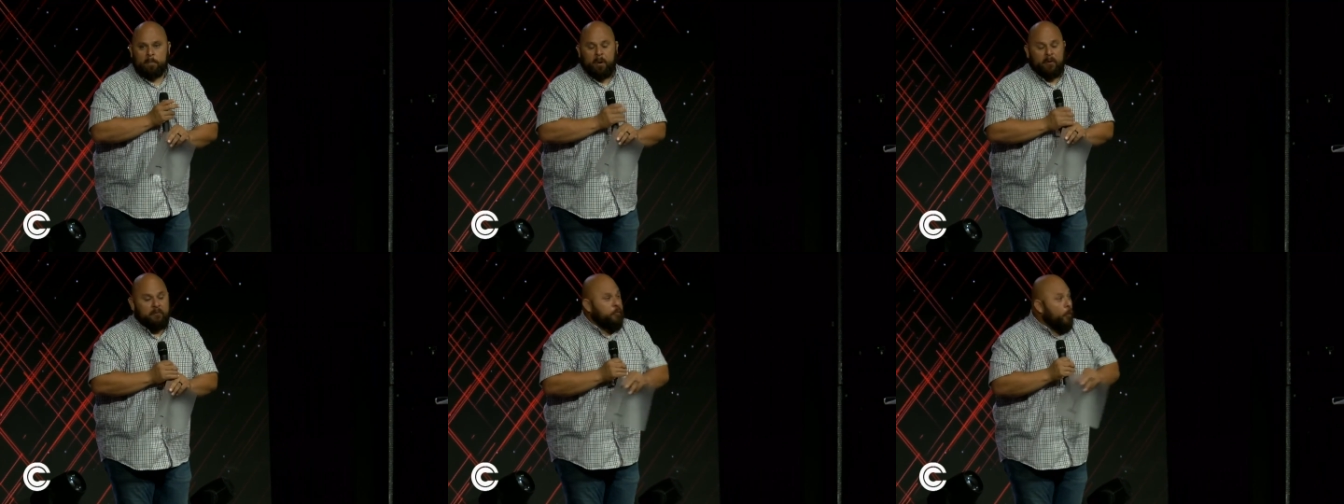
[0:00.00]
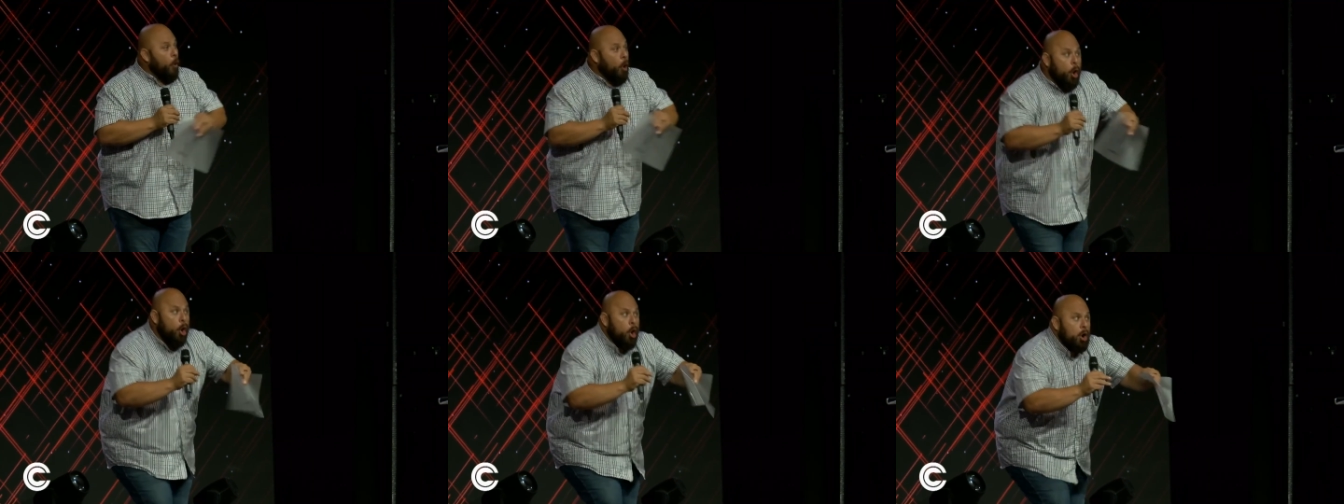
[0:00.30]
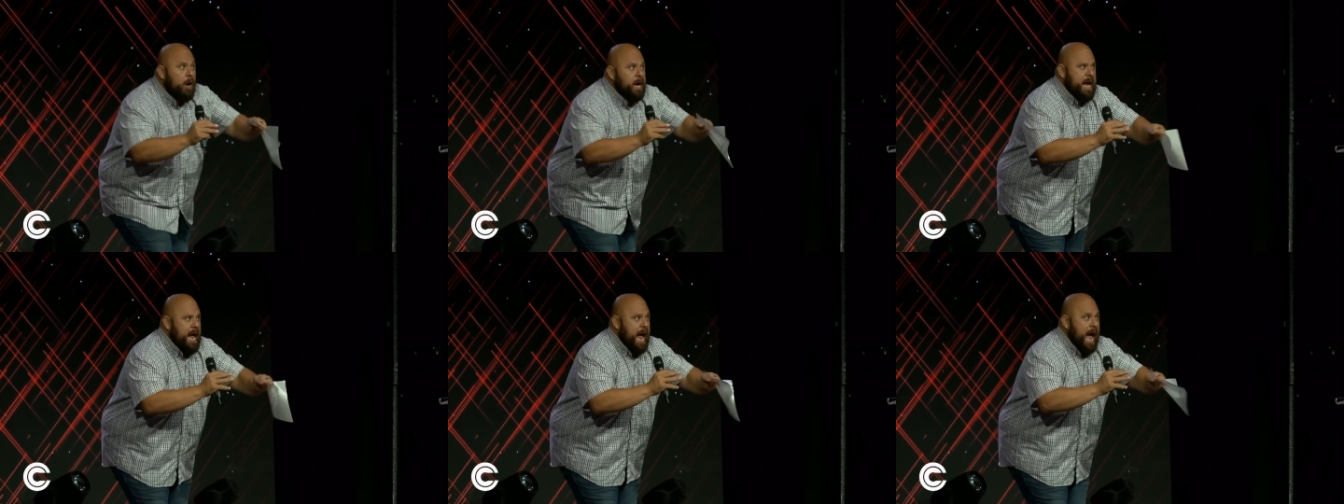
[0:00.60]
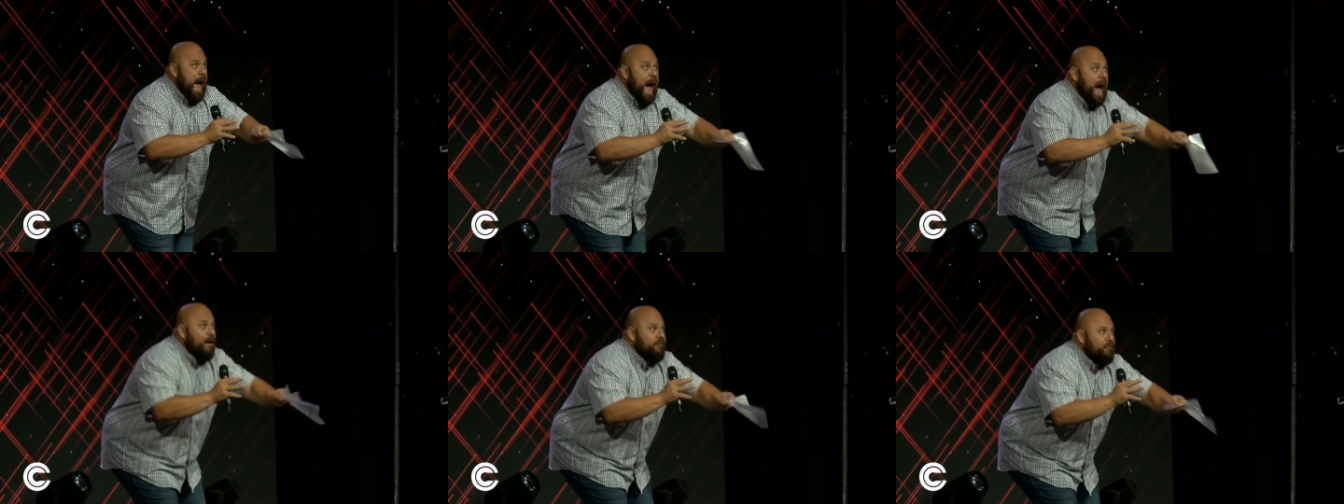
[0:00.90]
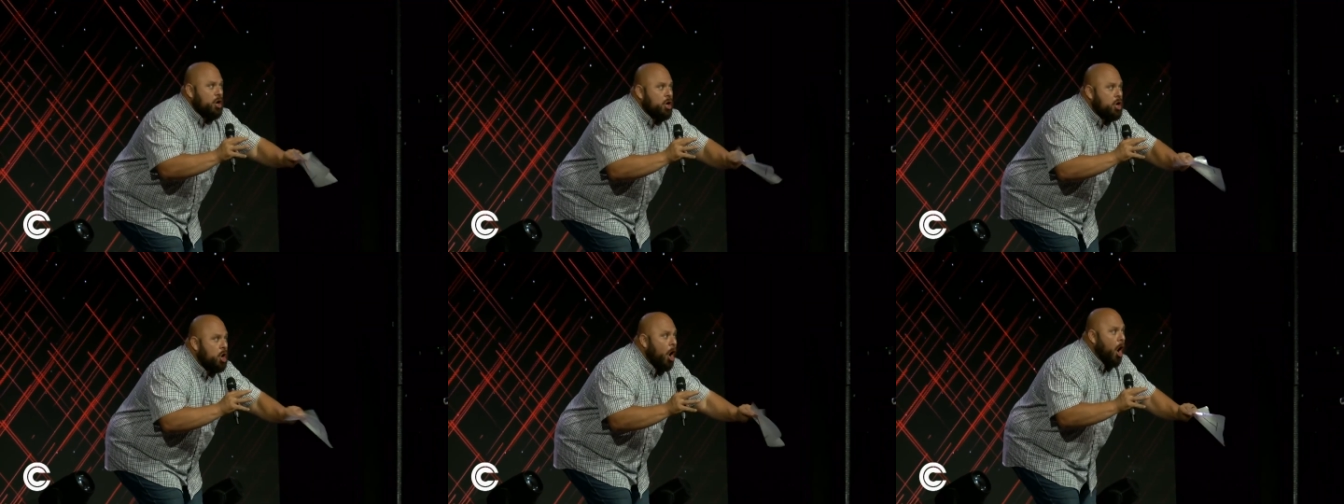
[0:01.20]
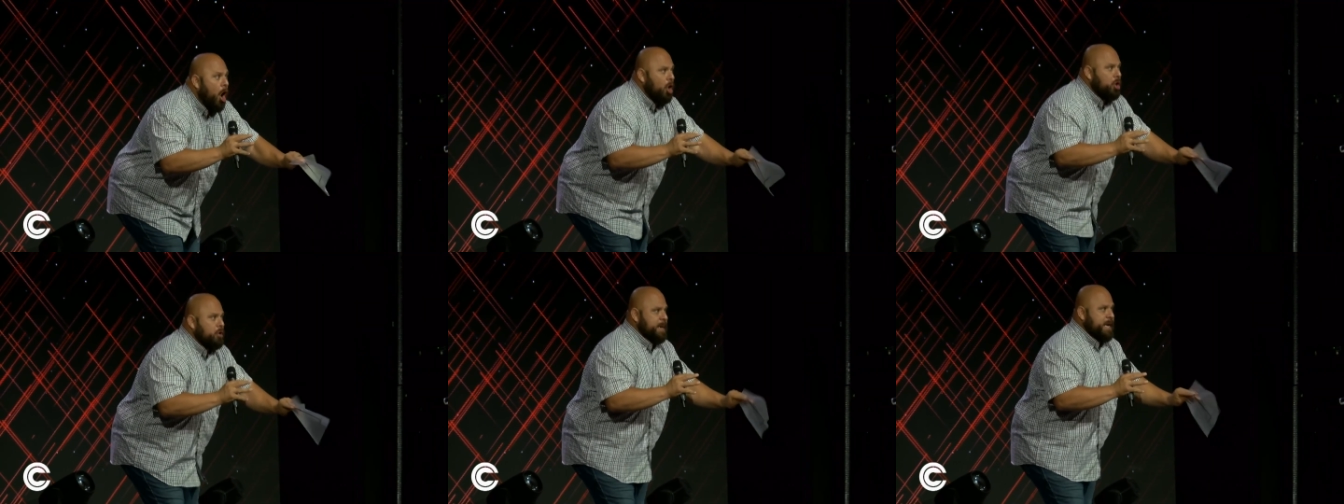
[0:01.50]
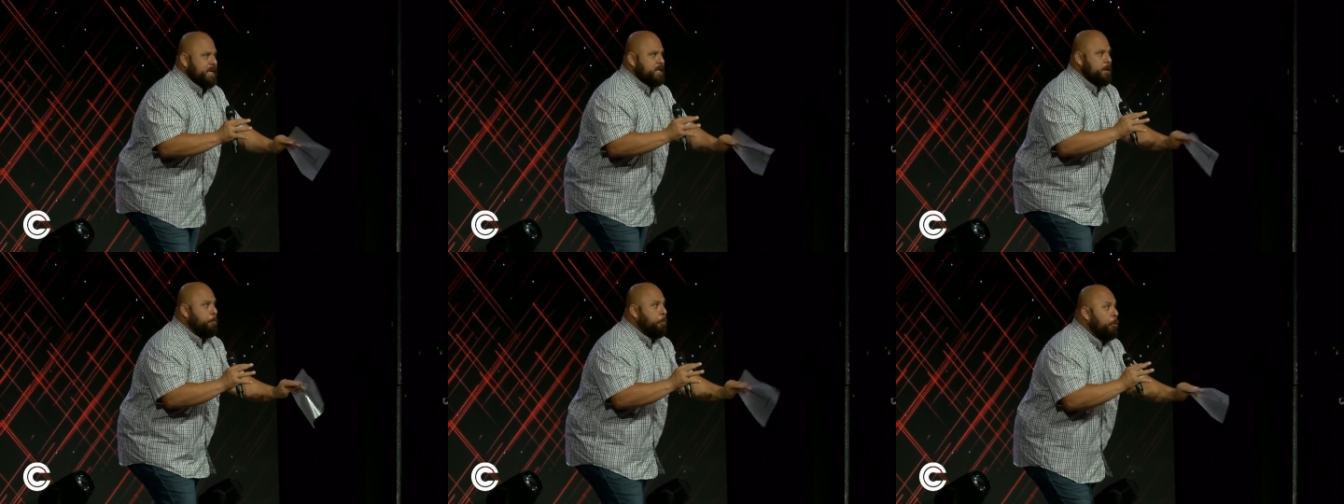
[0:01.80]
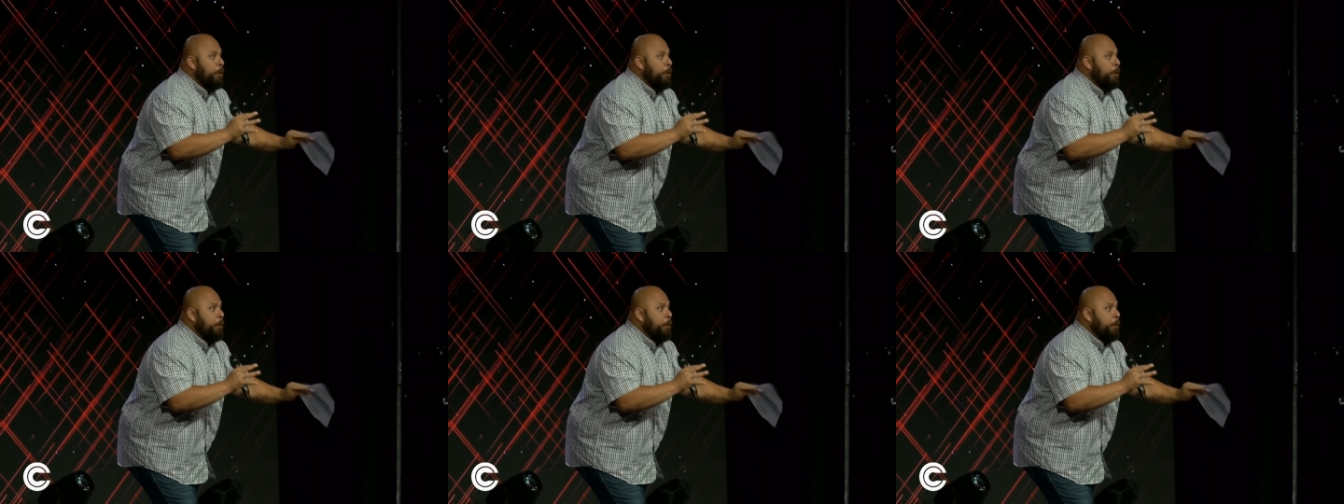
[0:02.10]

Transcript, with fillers: Before he ever called me to